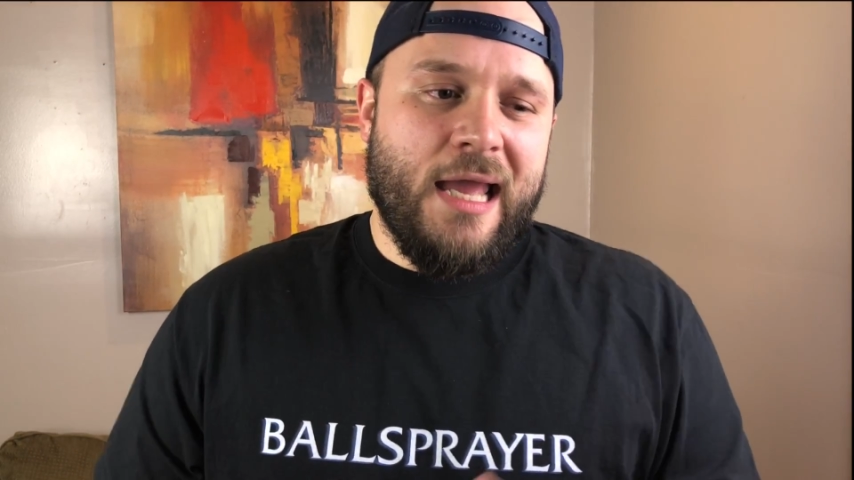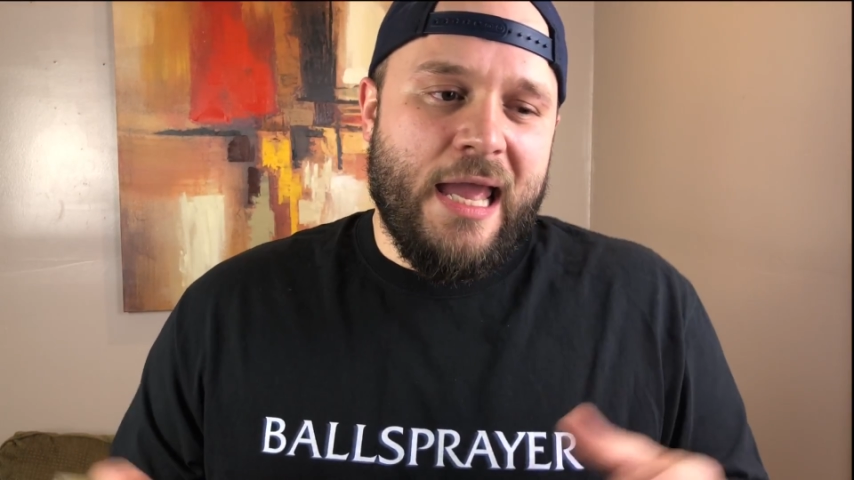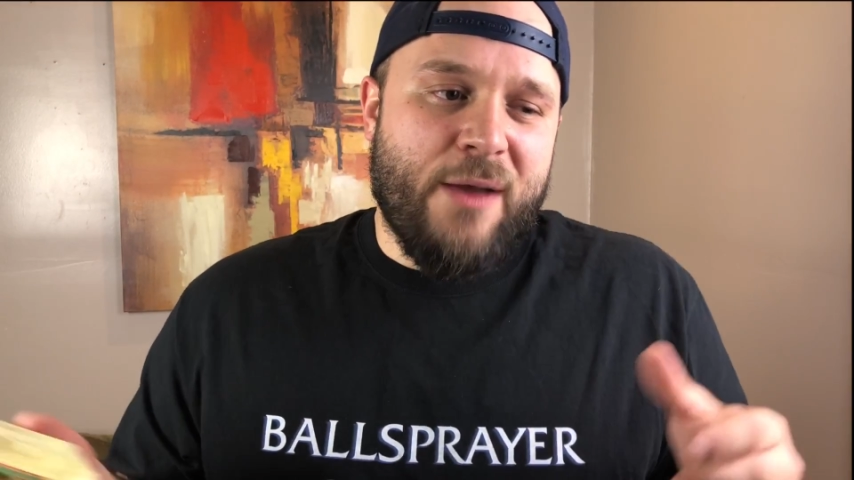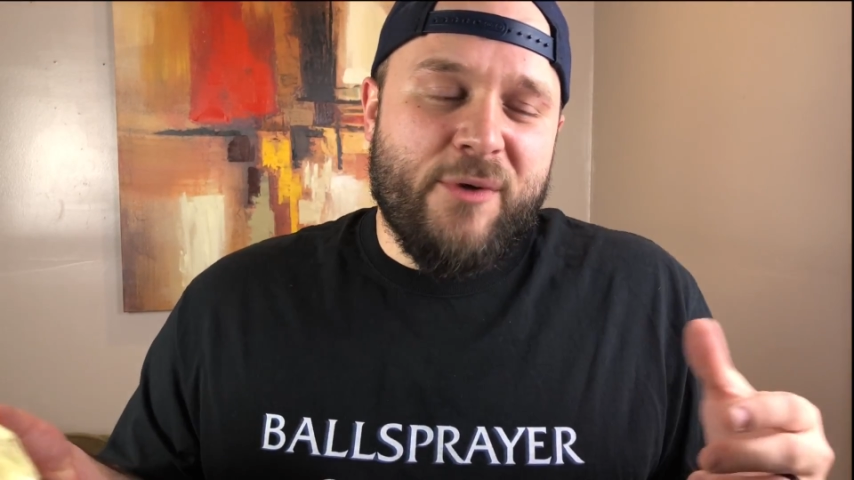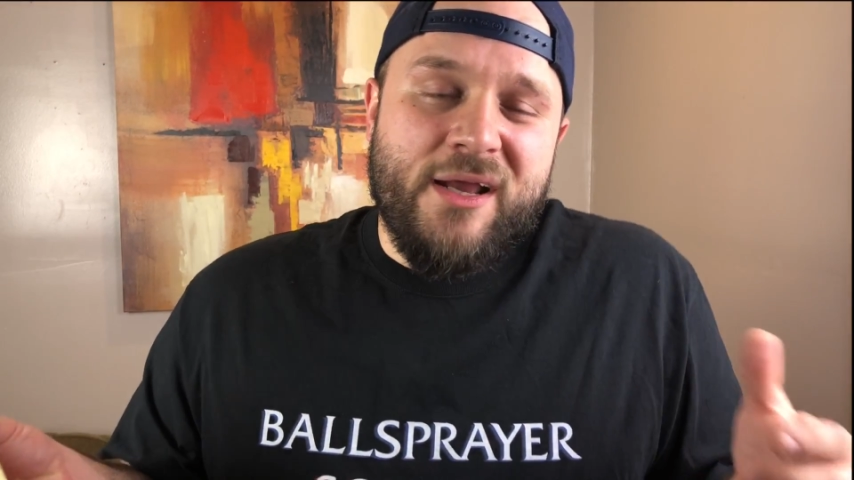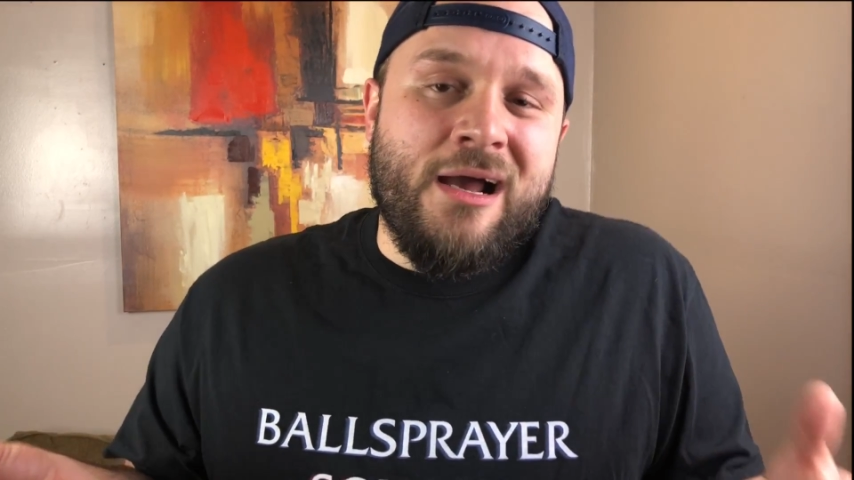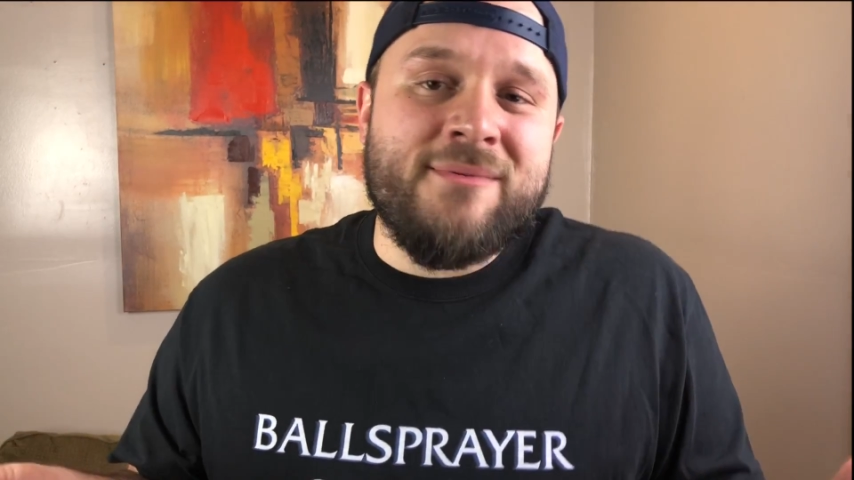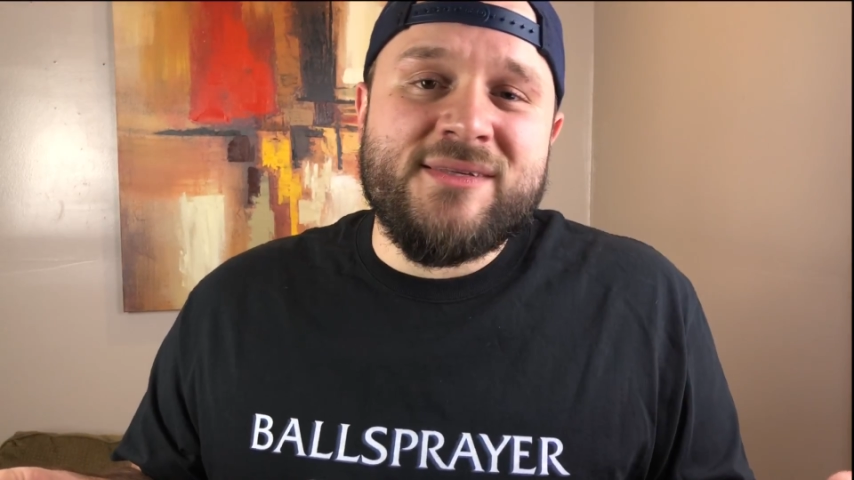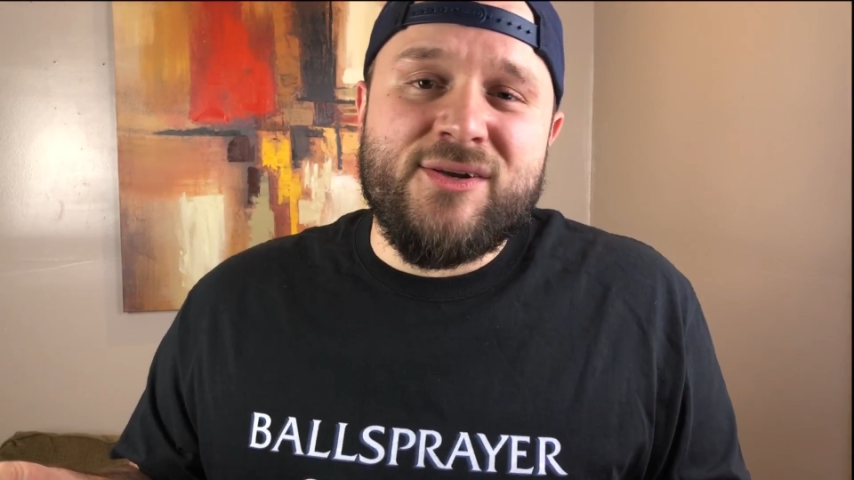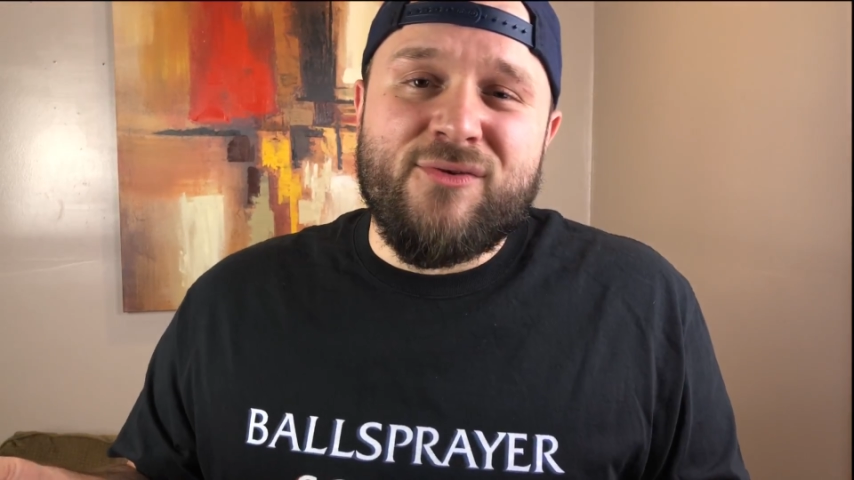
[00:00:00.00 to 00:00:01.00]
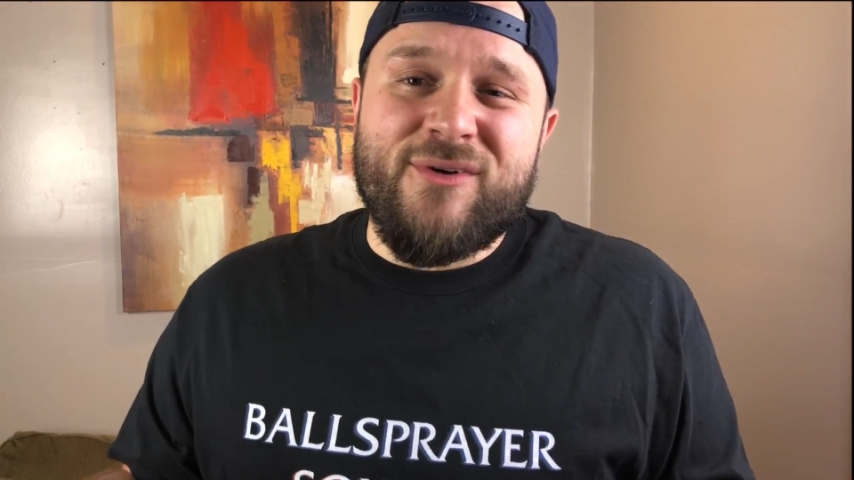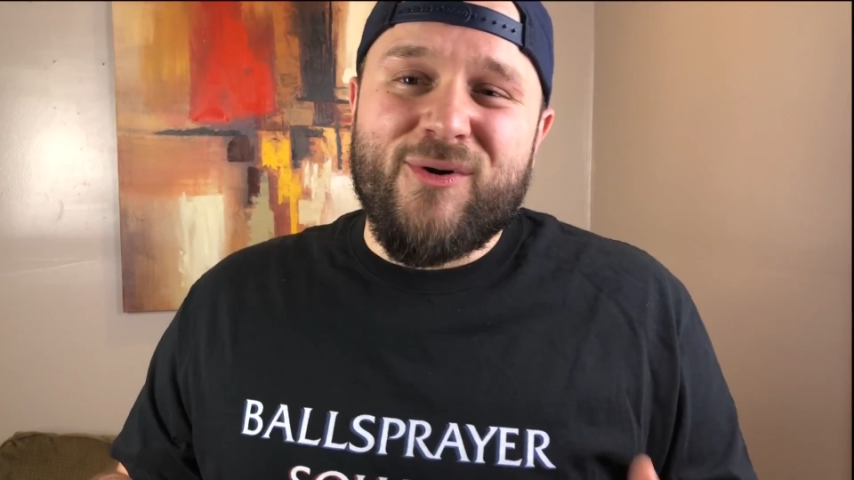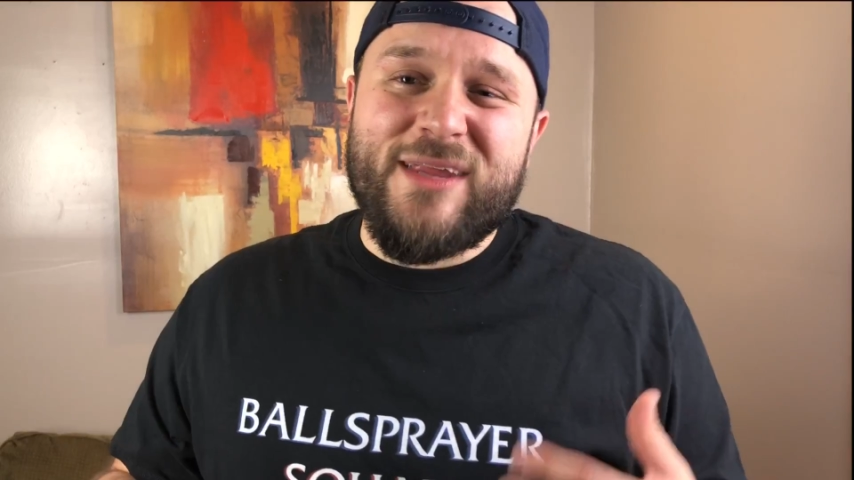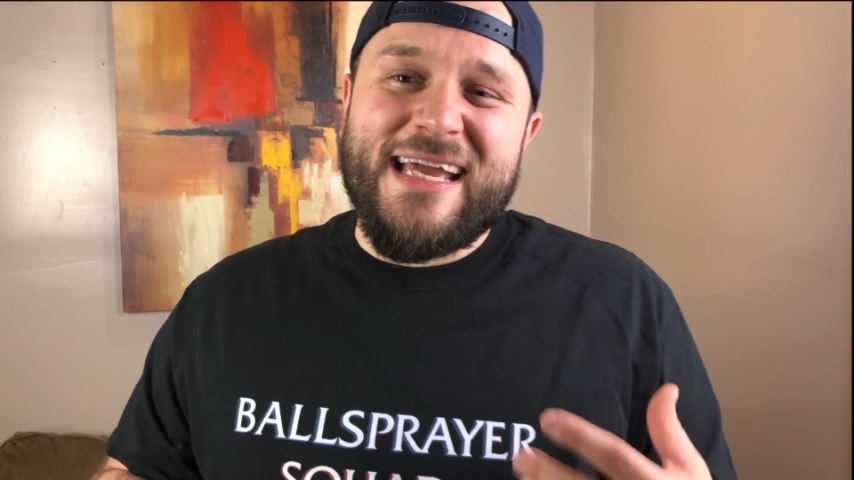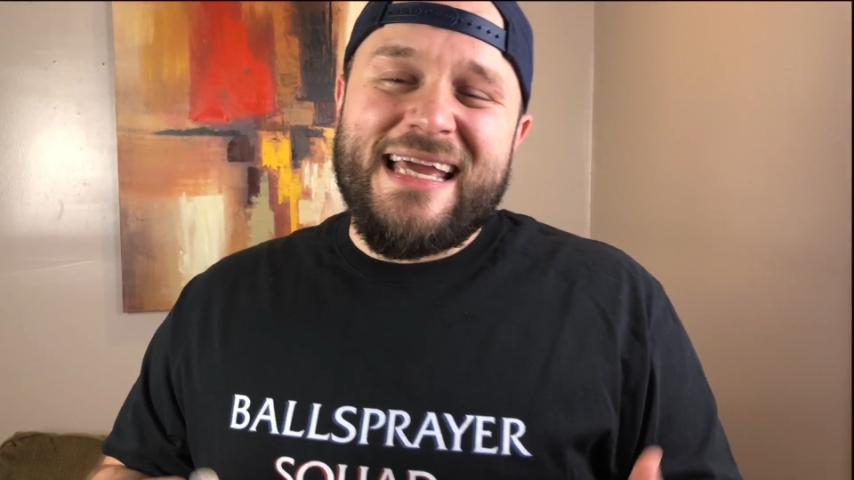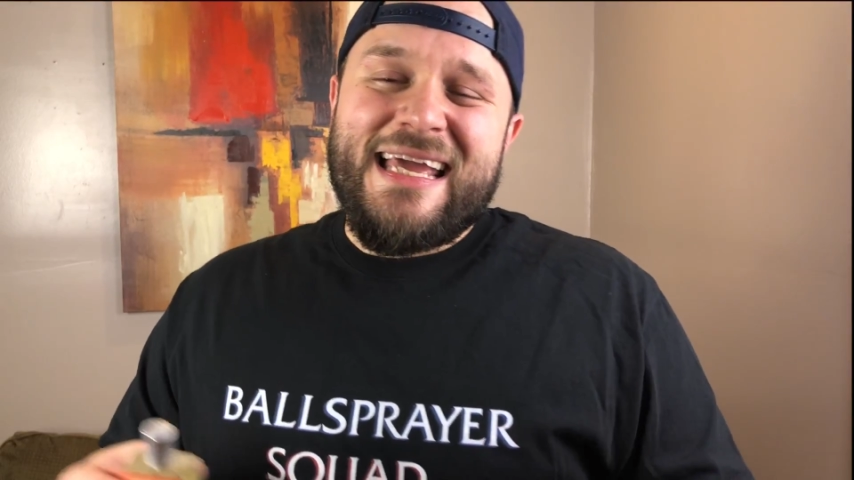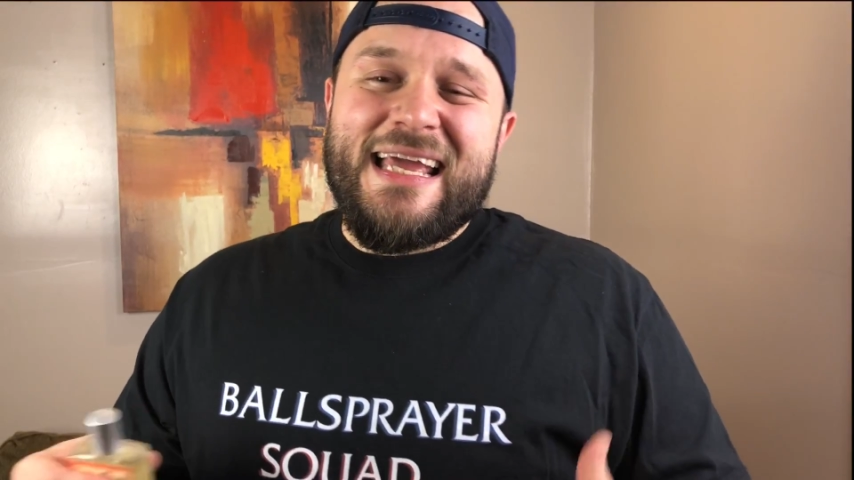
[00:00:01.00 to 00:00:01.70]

and when it comes to neroli,